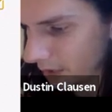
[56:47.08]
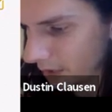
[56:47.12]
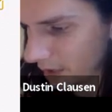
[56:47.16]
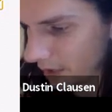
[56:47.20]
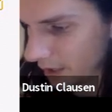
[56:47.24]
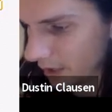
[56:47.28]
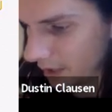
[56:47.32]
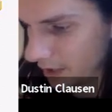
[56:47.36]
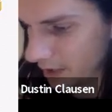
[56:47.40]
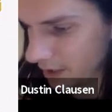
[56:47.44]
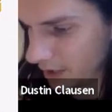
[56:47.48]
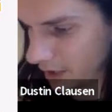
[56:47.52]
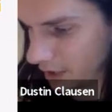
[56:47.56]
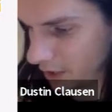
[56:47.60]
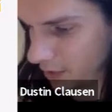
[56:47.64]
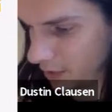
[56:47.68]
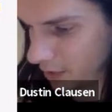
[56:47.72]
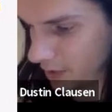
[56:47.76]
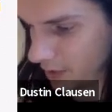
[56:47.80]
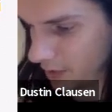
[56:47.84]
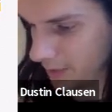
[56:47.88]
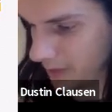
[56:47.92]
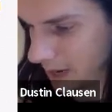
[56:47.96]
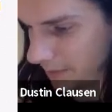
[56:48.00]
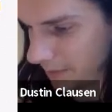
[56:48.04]

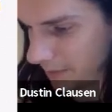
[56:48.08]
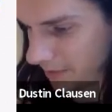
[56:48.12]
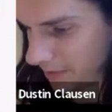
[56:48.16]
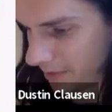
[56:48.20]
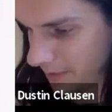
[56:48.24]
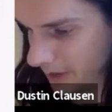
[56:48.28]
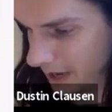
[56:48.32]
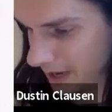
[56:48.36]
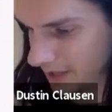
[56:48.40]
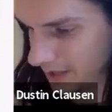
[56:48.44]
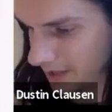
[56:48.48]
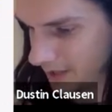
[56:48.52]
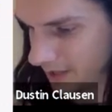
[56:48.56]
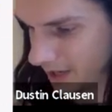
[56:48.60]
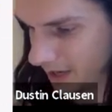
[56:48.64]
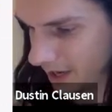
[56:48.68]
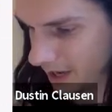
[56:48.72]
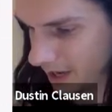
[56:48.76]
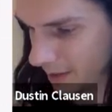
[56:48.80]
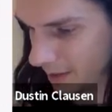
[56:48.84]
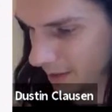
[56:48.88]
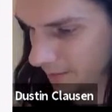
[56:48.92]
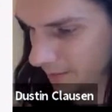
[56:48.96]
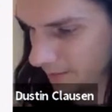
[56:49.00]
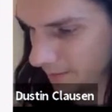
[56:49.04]
continuous map from S to
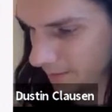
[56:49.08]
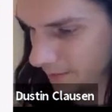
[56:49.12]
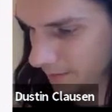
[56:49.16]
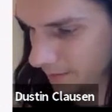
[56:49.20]
M,